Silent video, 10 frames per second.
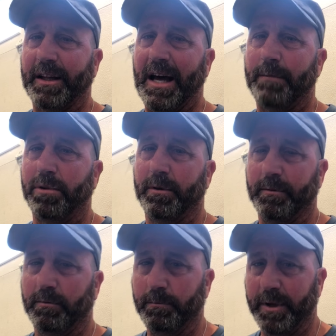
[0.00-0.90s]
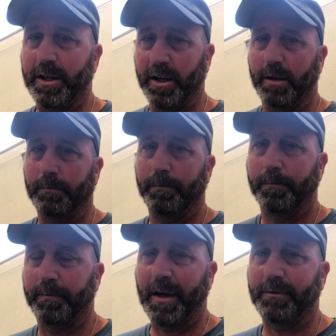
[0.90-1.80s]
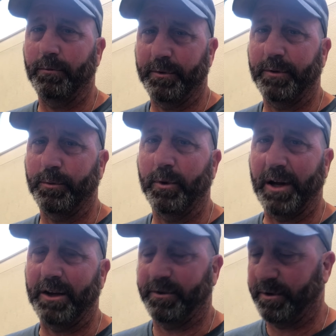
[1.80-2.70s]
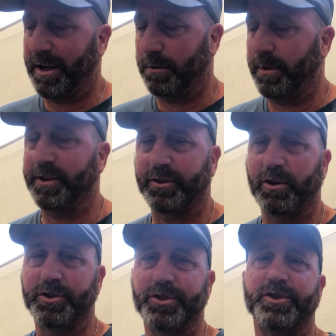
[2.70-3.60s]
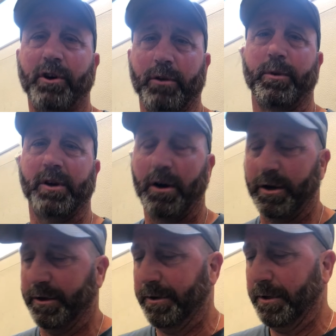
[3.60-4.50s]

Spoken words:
like that, but me and him. That's how my discussion started with God.